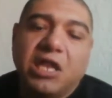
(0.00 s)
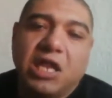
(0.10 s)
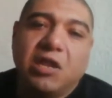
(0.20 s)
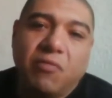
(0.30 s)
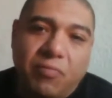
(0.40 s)

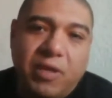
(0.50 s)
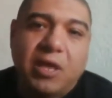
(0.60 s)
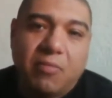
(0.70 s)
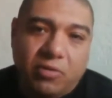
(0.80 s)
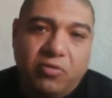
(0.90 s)
and then they will
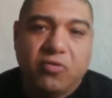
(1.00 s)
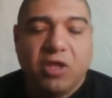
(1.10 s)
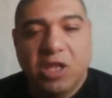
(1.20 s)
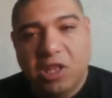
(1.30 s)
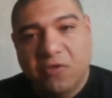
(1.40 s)
be able to
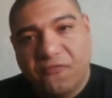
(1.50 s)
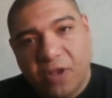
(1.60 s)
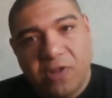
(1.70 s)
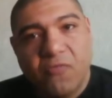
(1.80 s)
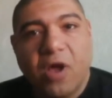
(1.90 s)
do it either
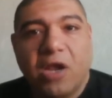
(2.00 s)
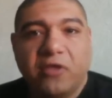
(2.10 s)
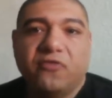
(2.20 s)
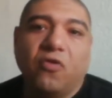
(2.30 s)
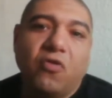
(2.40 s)
from their
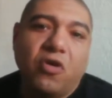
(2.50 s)
wallets